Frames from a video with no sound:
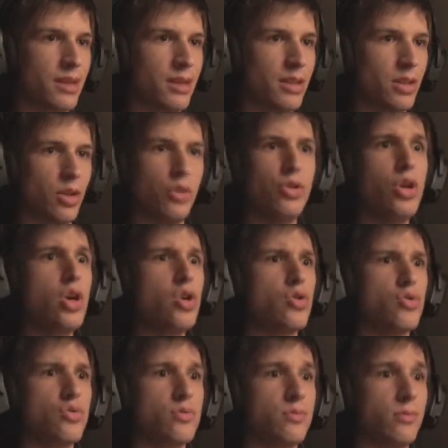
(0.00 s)
But I don't
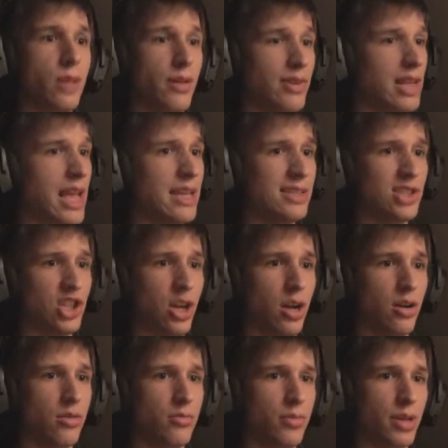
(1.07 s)
know. We have a glass
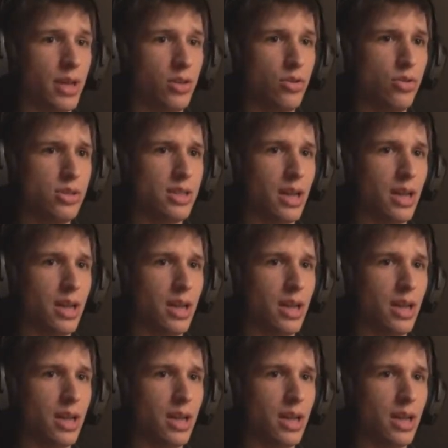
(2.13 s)
jar. We can do